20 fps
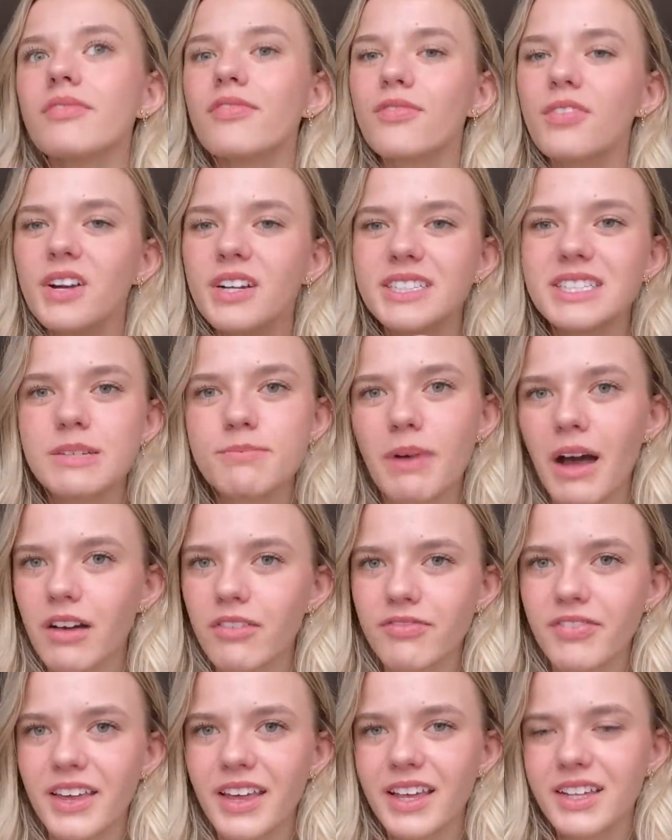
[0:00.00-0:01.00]
for
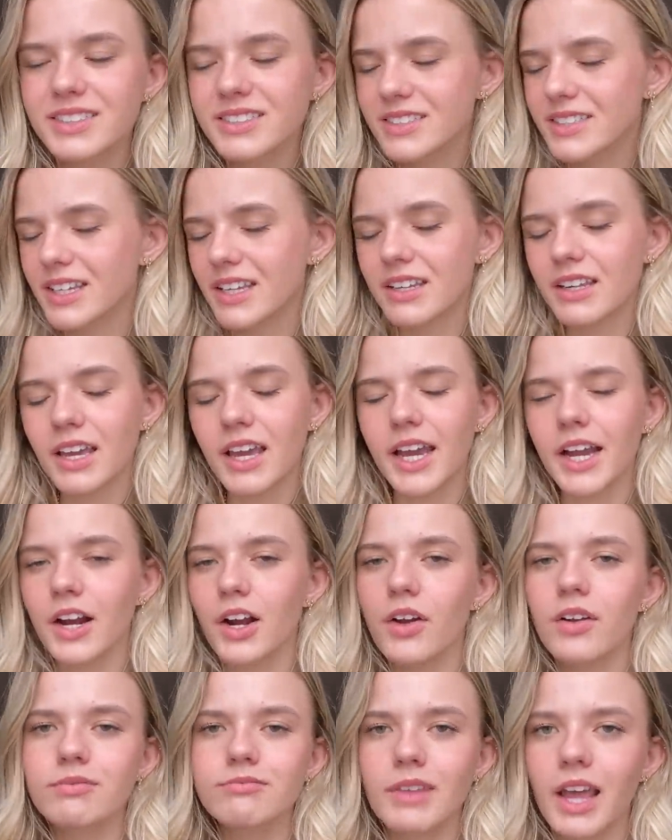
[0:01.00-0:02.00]
depuffing and
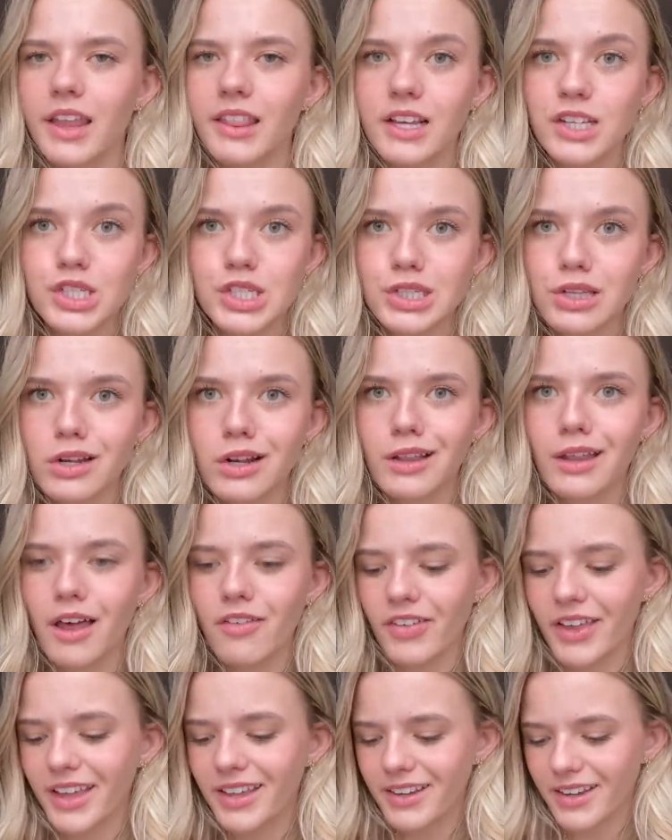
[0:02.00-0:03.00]
skincare. I think she's gonna
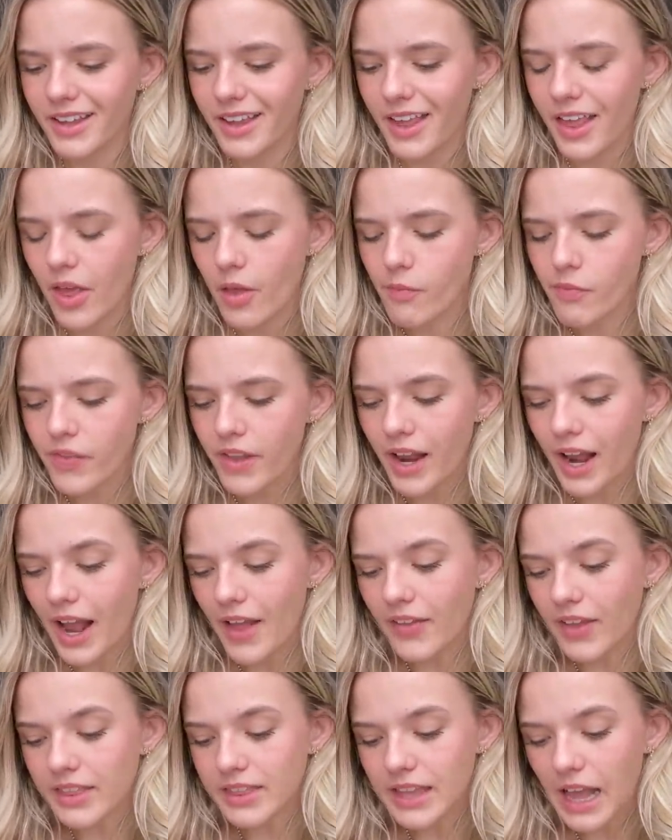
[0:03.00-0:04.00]
love it.
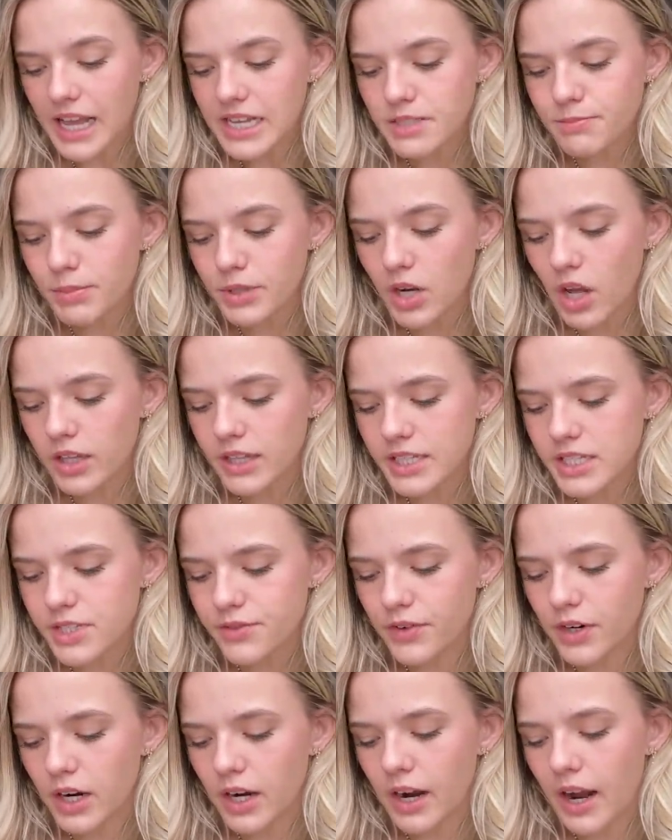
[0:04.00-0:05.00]
And then last but not least
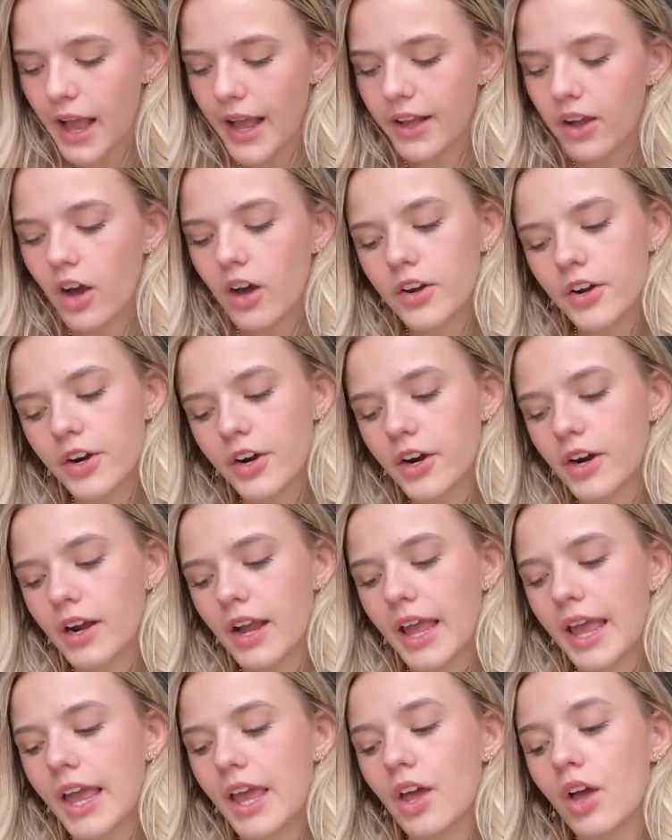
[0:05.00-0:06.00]
for her, I got her
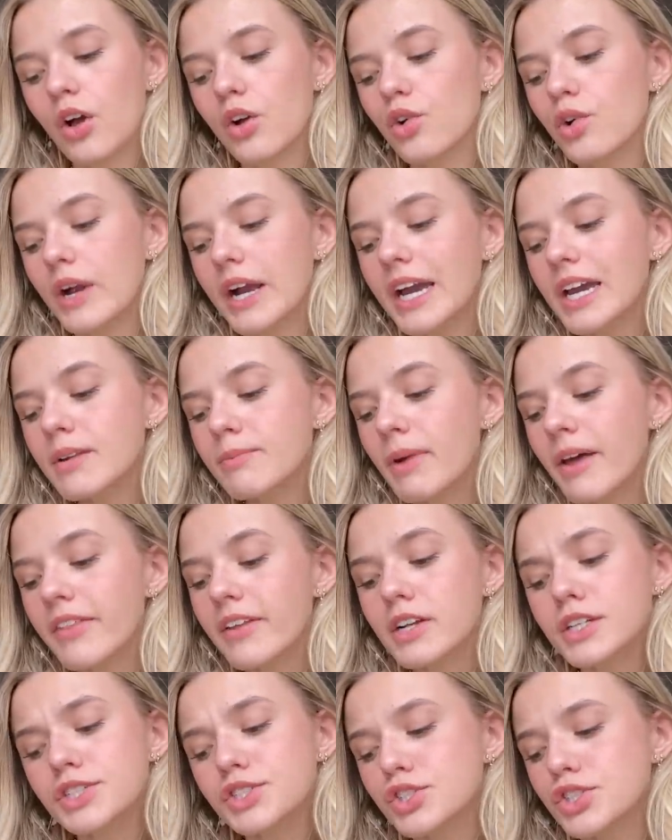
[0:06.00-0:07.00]
a
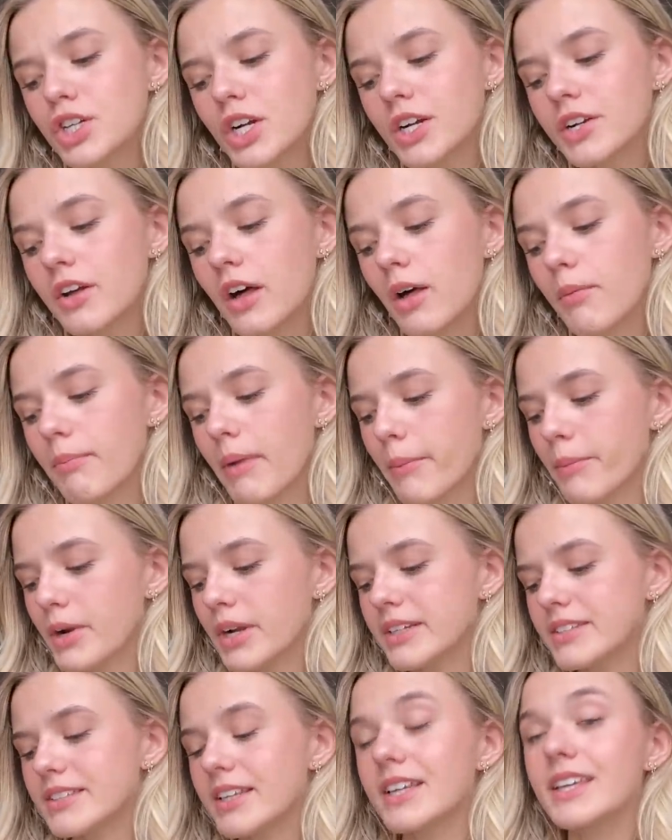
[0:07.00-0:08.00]
grandmother's journal,
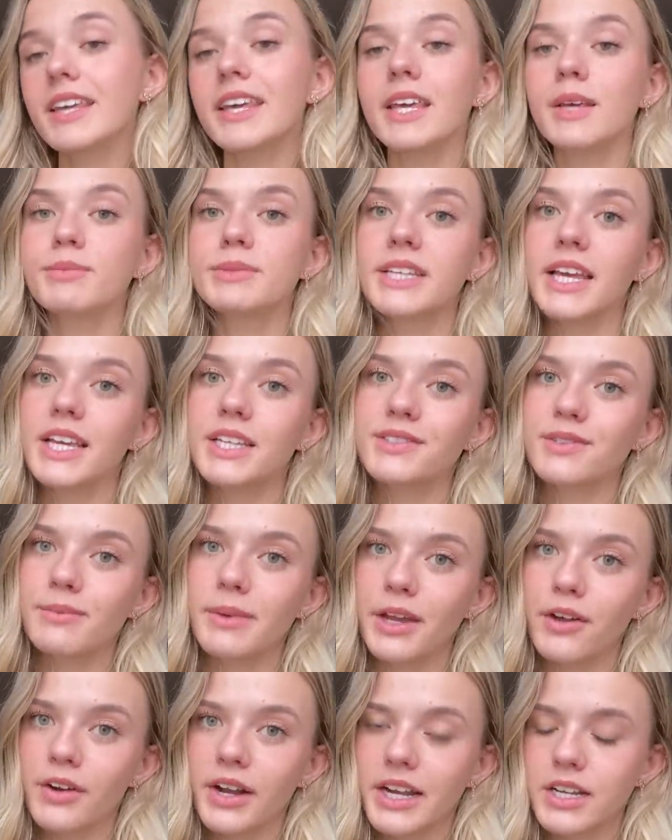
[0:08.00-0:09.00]
memories and keepsakes for
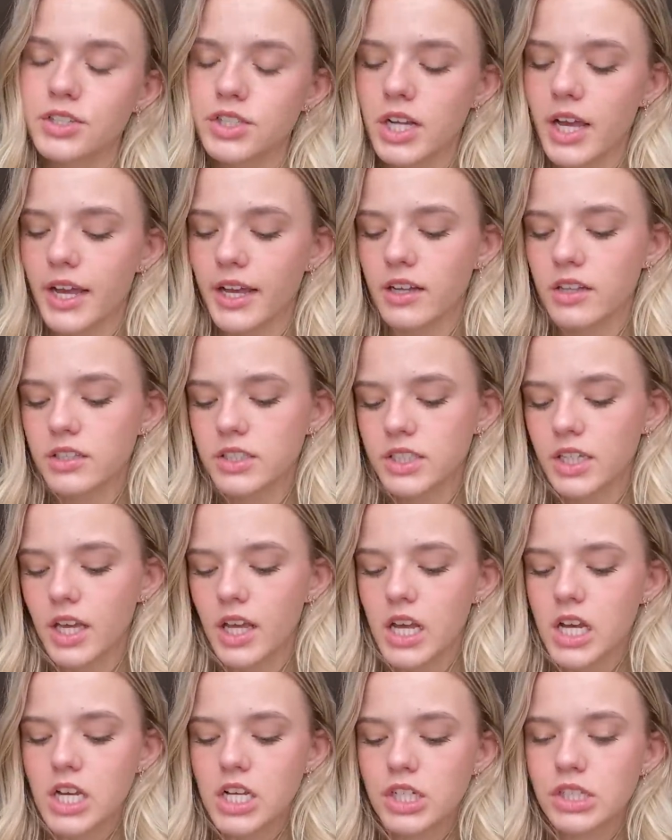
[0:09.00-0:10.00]
my grandchild.
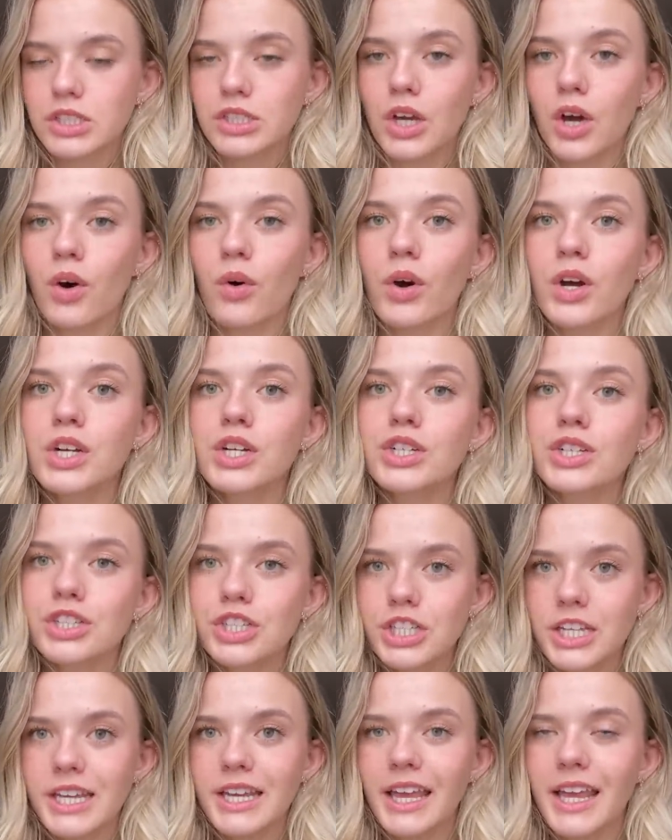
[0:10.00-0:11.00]
So
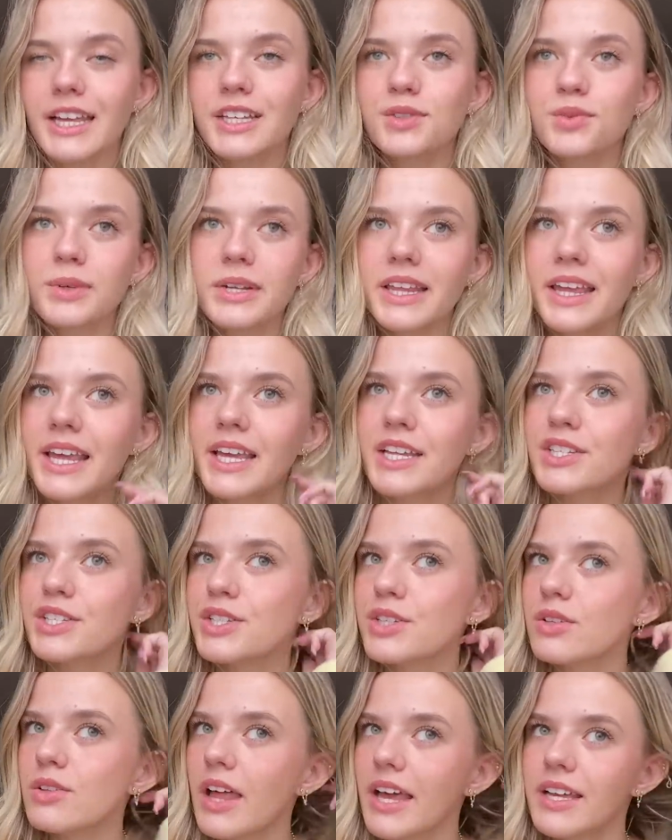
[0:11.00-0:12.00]
she is really
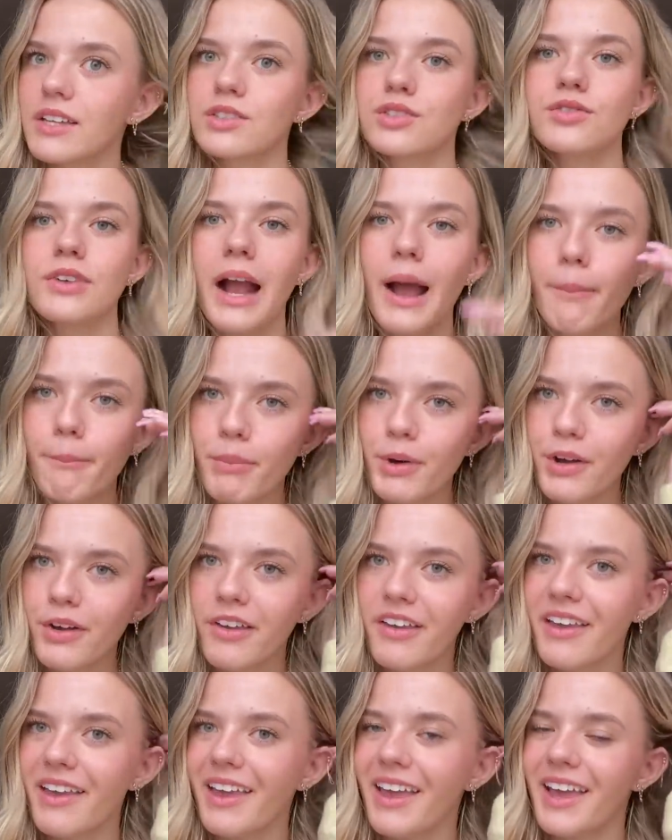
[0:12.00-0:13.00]
into like
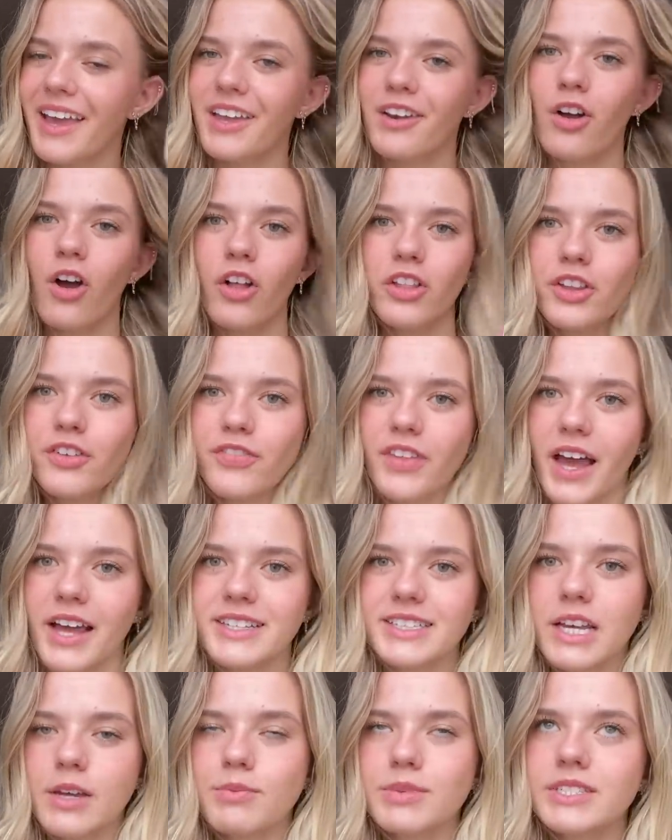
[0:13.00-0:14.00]
scrapbooking and all of that
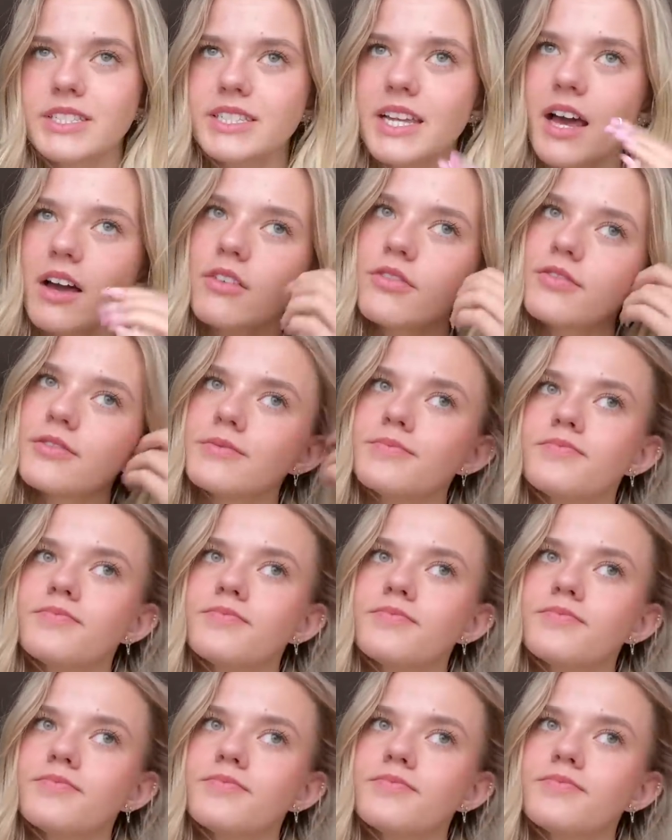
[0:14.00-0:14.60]
type of stuff.